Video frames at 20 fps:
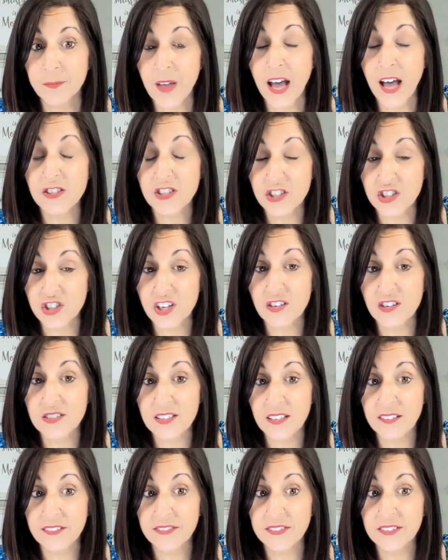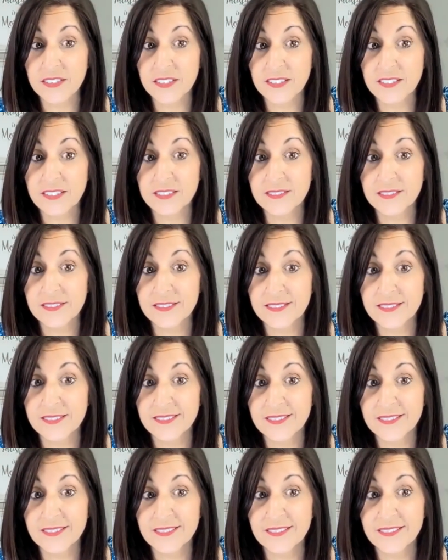House of Joseph,
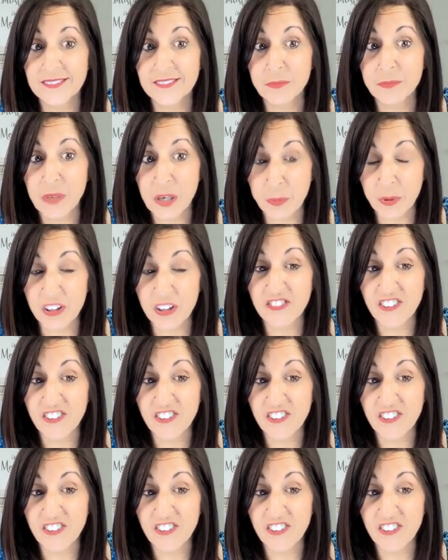people